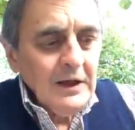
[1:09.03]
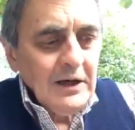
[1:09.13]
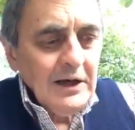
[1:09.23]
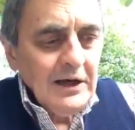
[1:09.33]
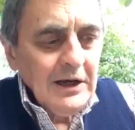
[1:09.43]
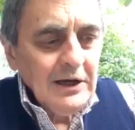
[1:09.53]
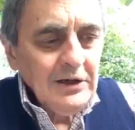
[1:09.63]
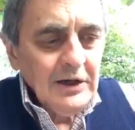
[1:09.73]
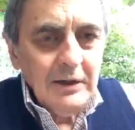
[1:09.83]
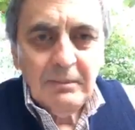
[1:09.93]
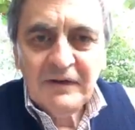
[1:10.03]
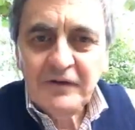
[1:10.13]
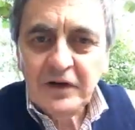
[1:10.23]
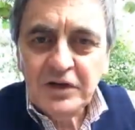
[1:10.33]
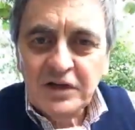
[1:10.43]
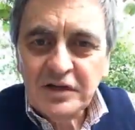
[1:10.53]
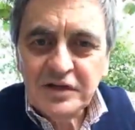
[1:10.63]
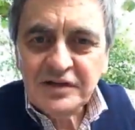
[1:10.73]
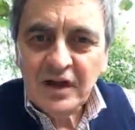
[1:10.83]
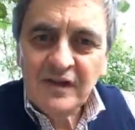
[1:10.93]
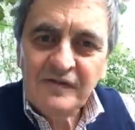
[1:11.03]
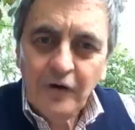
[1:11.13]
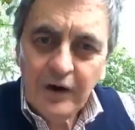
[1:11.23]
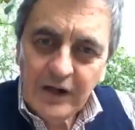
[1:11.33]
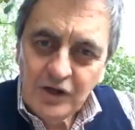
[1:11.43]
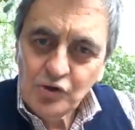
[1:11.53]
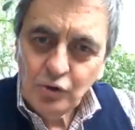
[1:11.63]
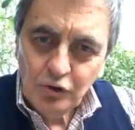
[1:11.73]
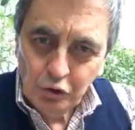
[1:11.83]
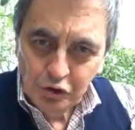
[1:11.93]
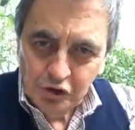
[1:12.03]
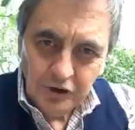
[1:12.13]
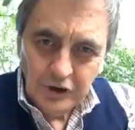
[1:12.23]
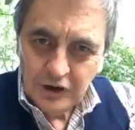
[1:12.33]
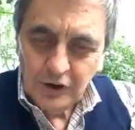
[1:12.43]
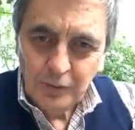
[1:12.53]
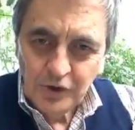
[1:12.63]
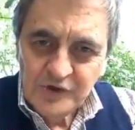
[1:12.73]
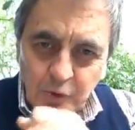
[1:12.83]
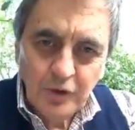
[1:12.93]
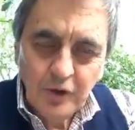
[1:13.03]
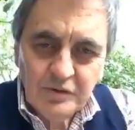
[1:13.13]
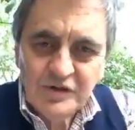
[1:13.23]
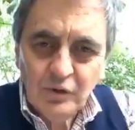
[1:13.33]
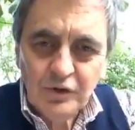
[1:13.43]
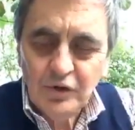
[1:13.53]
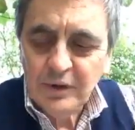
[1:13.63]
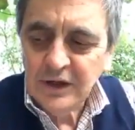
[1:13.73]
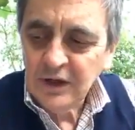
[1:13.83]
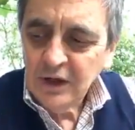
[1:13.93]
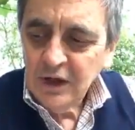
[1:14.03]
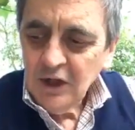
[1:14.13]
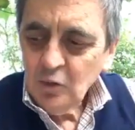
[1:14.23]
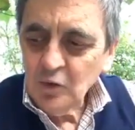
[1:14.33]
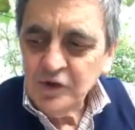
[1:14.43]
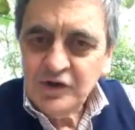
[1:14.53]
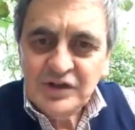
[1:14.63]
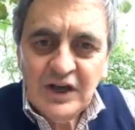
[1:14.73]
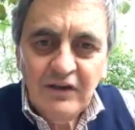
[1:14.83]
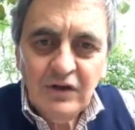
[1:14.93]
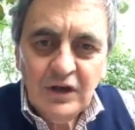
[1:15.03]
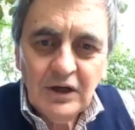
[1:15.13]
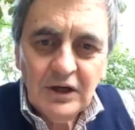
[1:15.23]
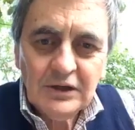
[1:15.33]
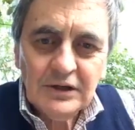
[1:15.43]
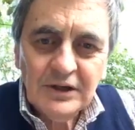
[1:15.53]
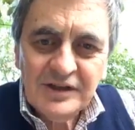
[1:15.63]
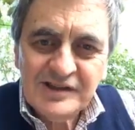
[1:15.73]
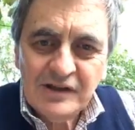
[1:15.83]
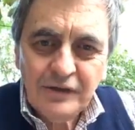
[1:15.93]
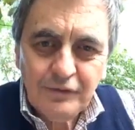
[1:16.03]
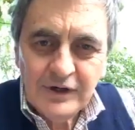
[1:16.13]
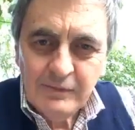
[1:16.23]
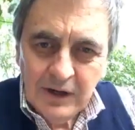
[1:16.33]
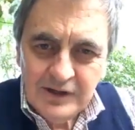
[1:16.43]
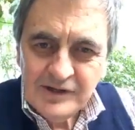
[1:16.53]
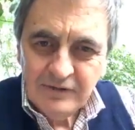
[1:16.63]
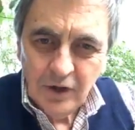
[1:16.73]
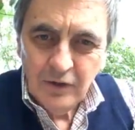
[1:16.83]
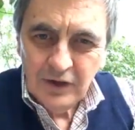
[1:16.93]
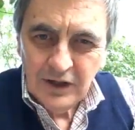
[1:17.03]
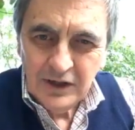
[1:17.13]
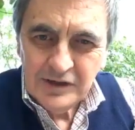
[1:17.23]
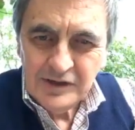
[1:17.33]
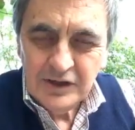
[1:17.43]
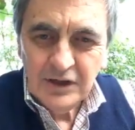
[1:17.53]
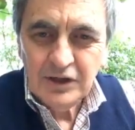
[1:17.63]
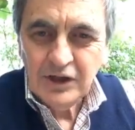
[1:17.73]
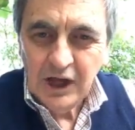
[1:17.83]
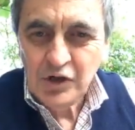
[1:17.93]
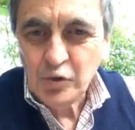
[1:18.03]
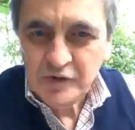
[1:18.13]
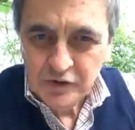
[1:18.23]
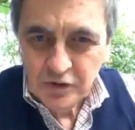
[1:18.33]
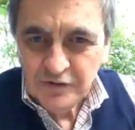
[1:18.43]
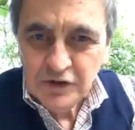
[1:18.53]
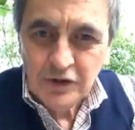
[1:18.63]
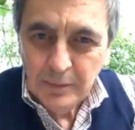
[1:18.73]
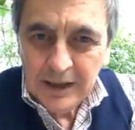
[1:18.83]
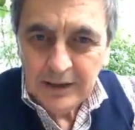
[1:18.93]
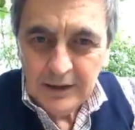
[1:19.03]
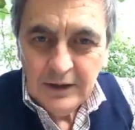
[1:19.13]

And buffer is a financial cushion, and the principle that I was talking to you about was having at least 3 months of overheads in cash reserves in your bank,